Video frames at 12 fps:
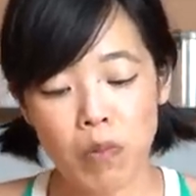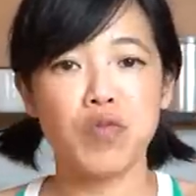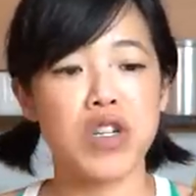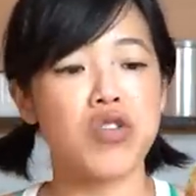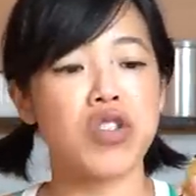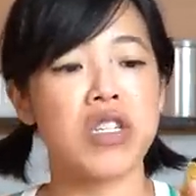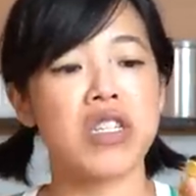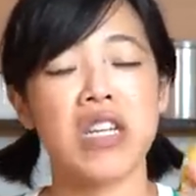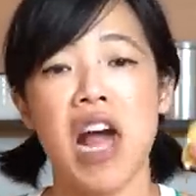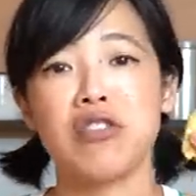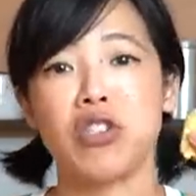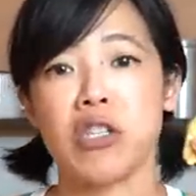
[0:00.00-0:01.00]

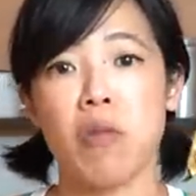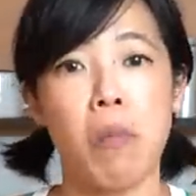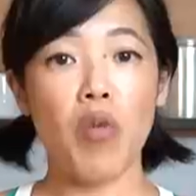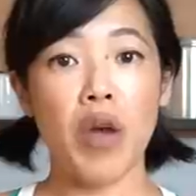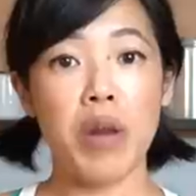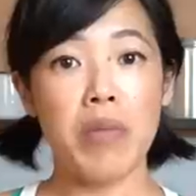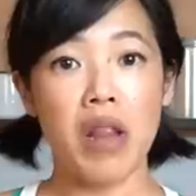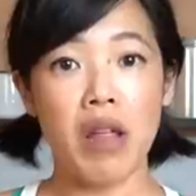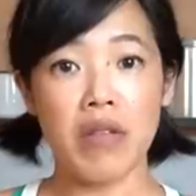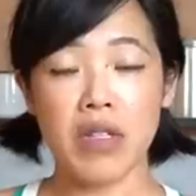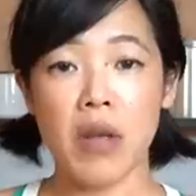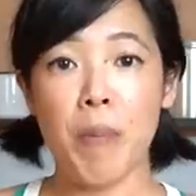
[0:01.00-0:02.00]
Fantastic. Alrighty, my
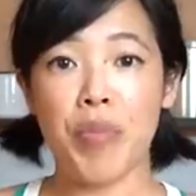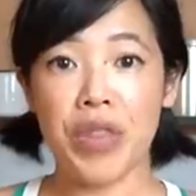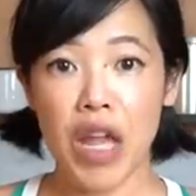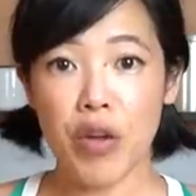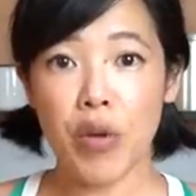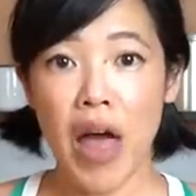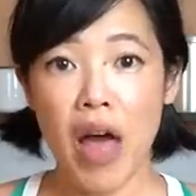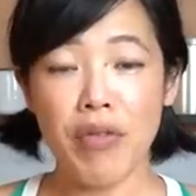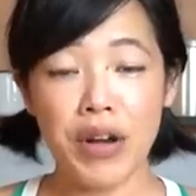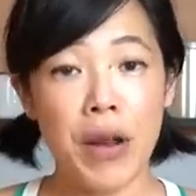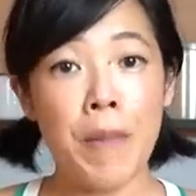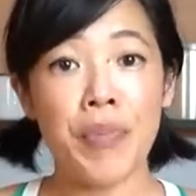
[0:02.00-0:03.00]
lovelies. There you have
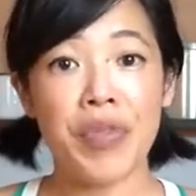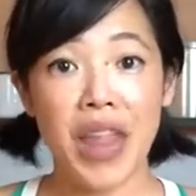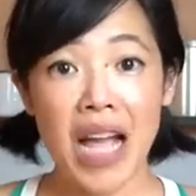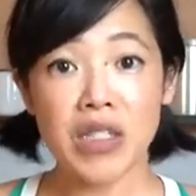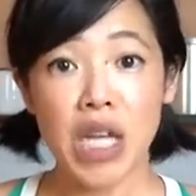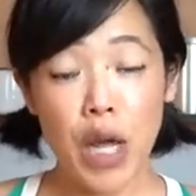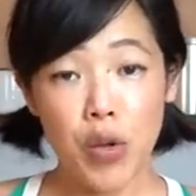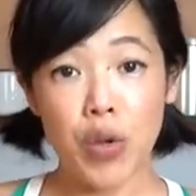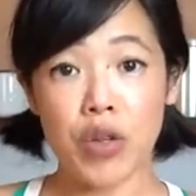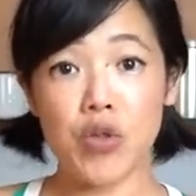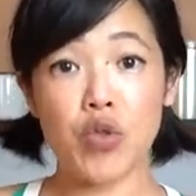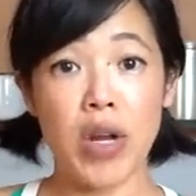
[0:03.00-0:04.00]
it. That's how you
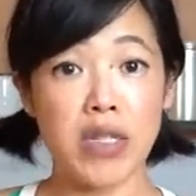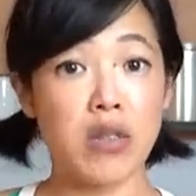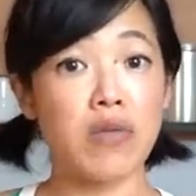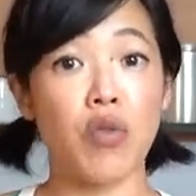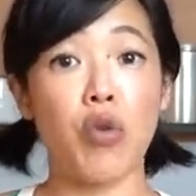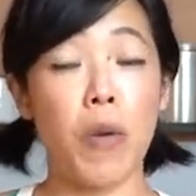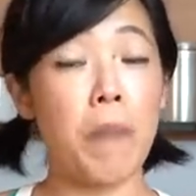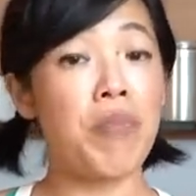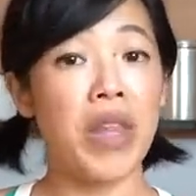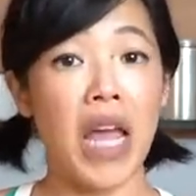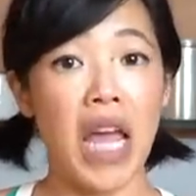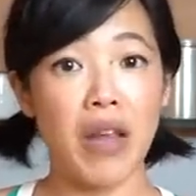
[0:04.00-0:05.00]
can transform
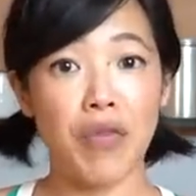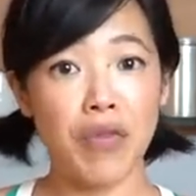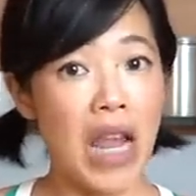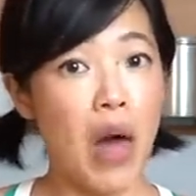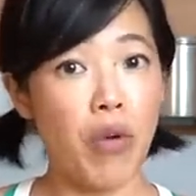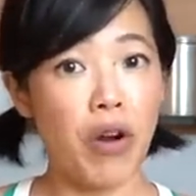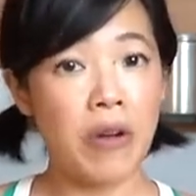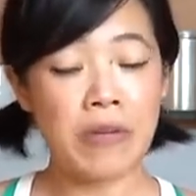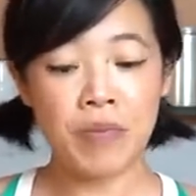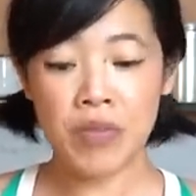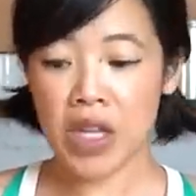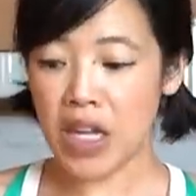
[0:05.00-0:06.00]
a flower
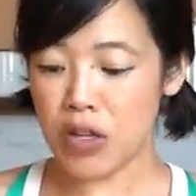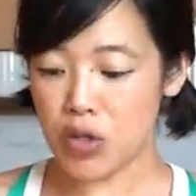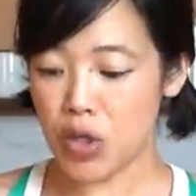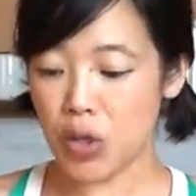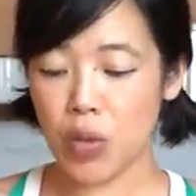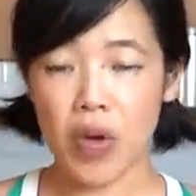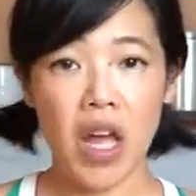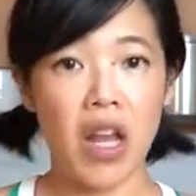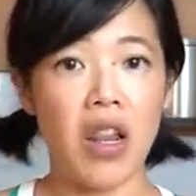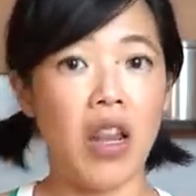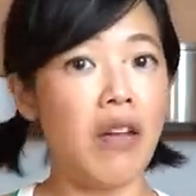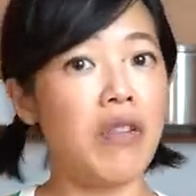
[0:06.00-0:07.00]
into
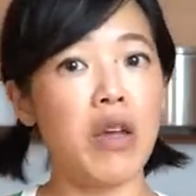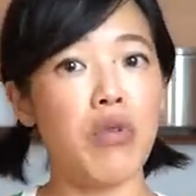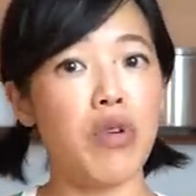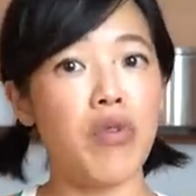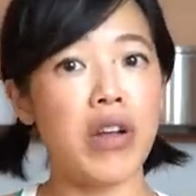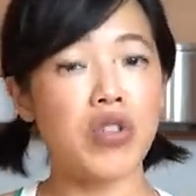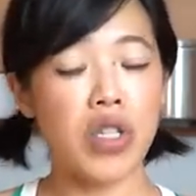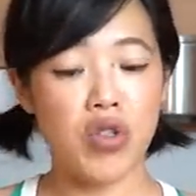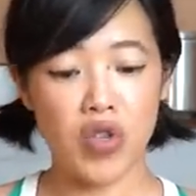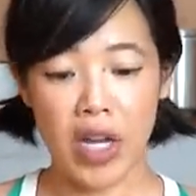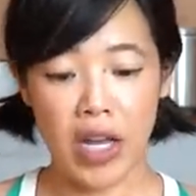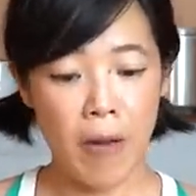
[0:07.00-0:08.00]
a lovely, refreshing
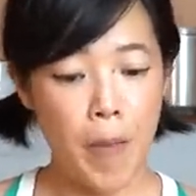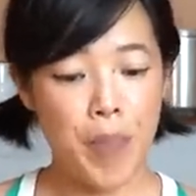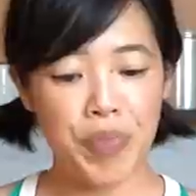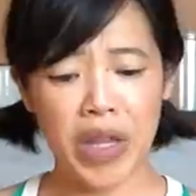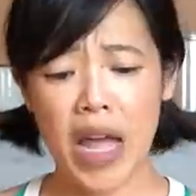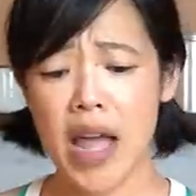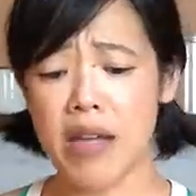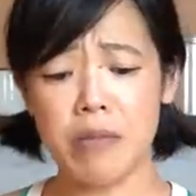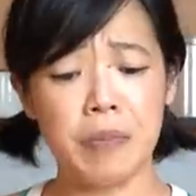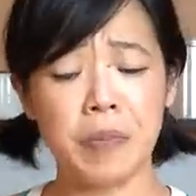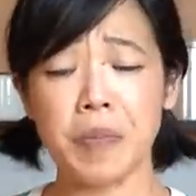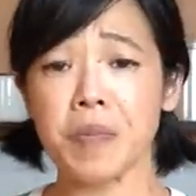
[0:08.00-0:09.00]
drink
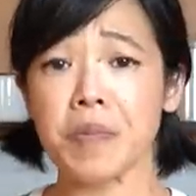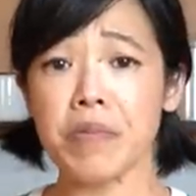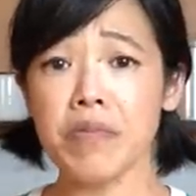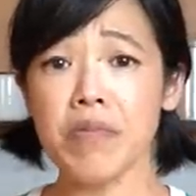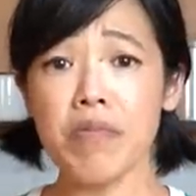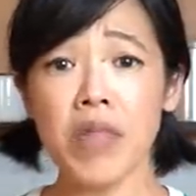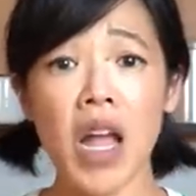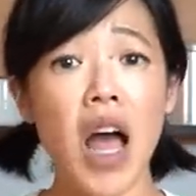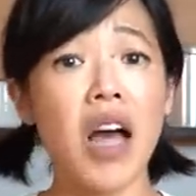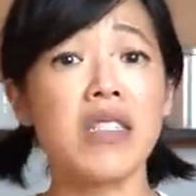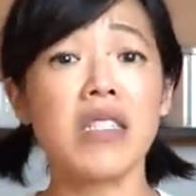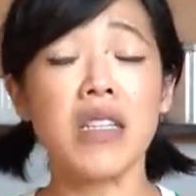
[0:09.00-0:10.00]
and
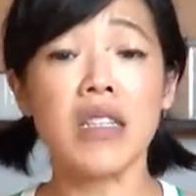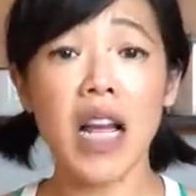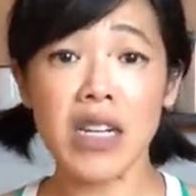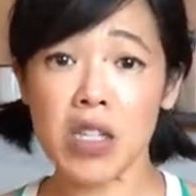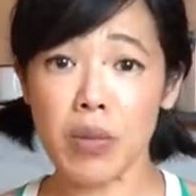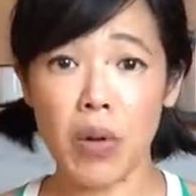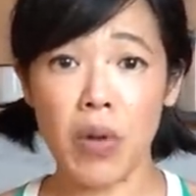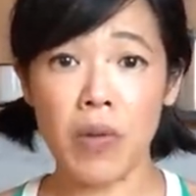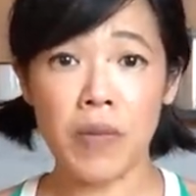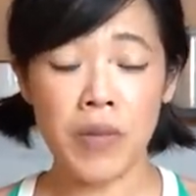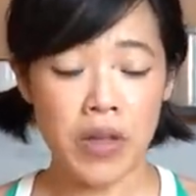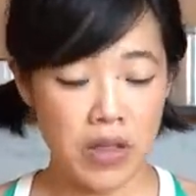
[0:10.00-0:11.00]
a delectable
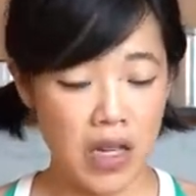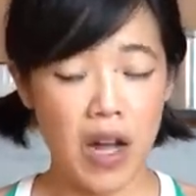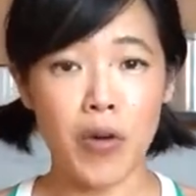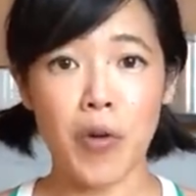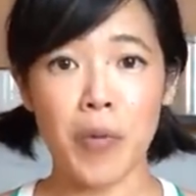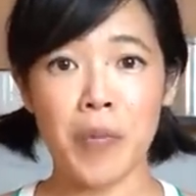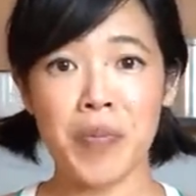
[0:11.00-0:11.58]
taco.